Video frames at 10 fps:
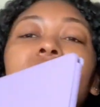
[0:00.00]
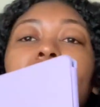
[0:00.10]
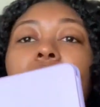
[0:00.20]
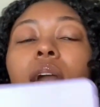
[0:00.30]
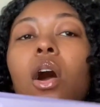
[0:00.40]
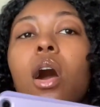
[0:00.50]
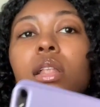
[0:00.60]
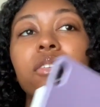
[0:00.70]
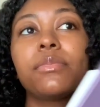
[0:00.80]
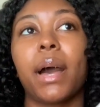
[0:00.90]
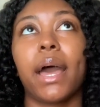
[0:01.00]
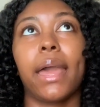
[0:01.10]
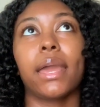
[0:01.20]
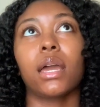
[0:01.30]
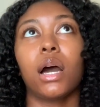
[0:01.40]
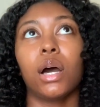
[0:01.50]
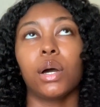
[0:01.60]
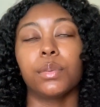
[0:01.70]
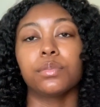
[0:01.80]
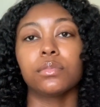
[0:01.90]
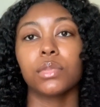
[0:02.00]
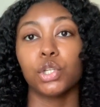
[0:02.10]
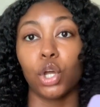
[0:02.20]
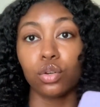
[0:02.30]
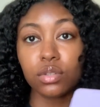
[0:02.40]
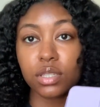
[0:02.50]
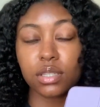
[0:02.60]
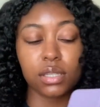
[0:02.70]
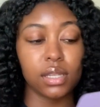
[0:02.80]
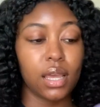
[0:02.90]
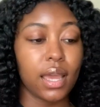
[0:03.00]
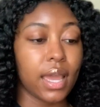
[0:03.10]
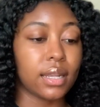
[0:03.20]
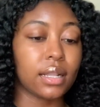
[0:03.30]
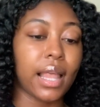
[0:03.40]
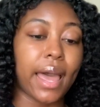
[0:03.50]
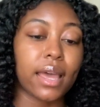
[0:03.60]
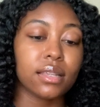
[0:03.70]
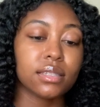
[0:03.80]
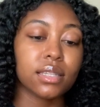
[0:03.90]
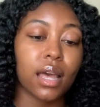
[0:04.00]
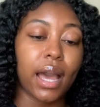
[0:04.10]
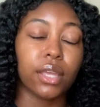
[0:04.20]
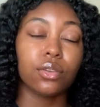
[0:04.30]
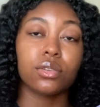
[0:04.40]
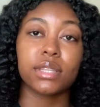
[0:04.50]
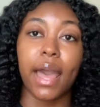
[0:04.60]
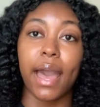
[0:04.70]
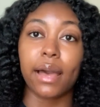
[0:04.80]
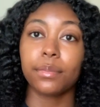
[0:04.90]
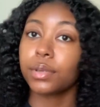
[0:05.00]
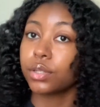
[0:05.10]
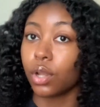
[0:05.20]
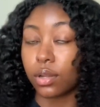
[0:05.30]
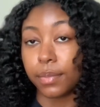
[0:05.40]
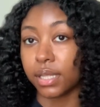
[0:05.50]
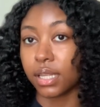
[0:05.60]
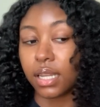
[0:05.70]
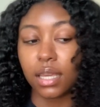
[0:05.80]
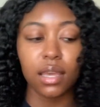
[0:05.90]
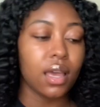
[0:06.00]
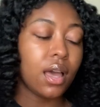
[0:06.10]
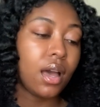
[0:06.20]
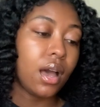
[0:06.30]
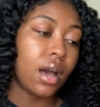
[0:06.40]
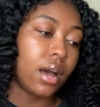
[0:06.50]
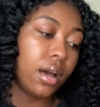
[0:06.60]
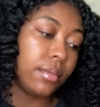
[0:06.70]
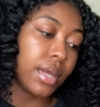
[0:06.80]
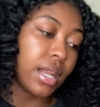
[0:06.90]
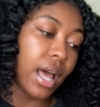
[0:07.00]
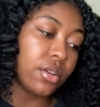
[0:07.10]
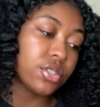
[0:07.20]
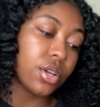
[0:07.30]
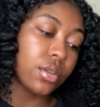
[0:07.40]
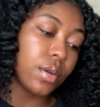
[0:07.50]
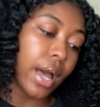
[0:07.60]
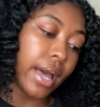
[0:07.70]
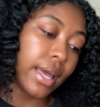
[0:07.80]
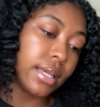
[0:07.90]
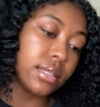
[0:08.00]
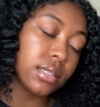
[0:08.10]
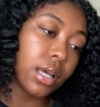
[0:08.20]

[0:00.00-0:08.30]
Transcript: take all of my notes in class. I use the app Notability, and I'll show you guys